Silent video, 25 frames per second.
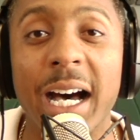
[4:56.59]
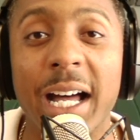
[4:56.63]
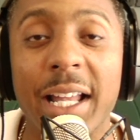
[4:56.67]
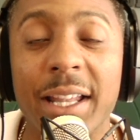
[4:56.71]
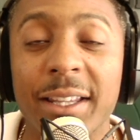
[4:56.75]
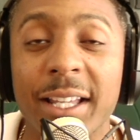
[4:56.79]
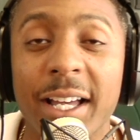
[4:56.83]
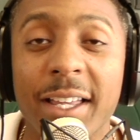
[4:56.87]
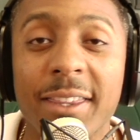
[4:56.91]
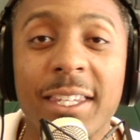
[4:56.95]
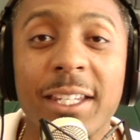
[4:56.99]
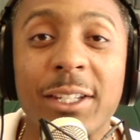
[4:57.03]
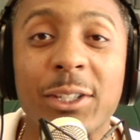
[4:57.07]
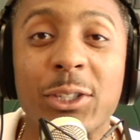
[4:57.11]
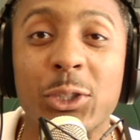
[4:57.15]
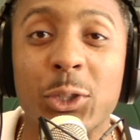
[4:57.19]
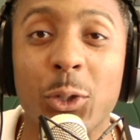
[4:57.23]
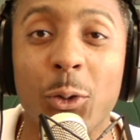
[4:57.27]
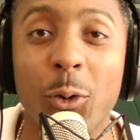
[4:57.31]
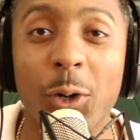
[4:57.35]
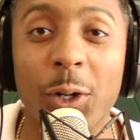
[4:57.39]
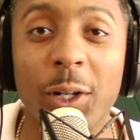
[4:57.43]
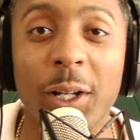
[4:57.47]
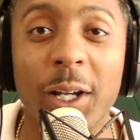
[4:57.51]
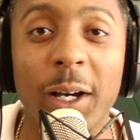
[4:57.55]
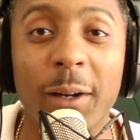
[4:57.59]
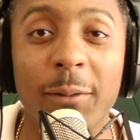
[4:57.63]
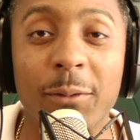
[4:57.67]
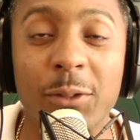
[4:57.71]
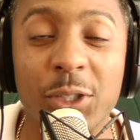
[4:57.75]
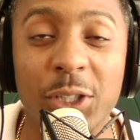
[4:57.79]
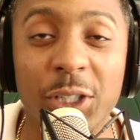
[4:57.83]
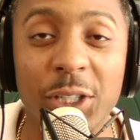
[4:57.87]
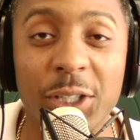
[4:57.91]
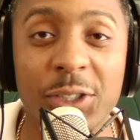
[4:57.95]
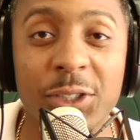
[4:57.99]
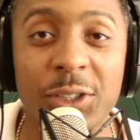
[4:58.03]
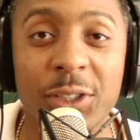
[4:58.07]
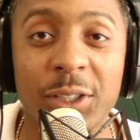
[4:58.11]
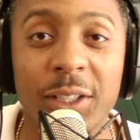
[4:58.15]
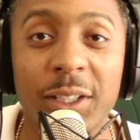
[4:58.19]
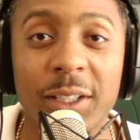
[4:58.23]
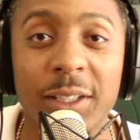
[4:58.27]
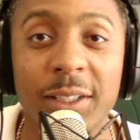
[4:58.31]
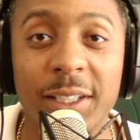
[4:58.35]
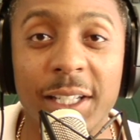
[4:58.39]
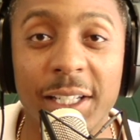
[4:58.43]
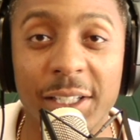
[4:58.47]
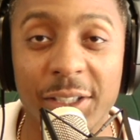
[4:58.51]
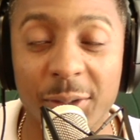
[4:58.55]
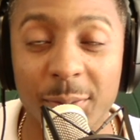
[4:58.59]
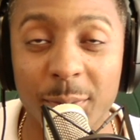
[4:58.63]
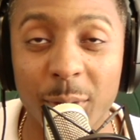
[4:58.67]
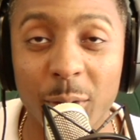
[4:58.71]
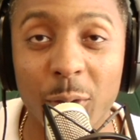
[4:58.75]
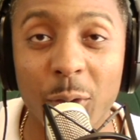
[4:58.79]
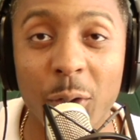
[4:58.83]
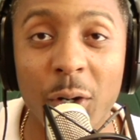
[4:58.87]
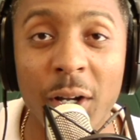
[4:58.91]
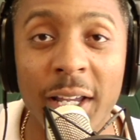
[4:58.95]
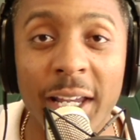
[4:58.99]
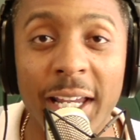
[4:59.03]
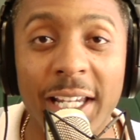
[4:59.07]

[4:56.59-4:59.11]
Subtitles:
nothing short of just dismal,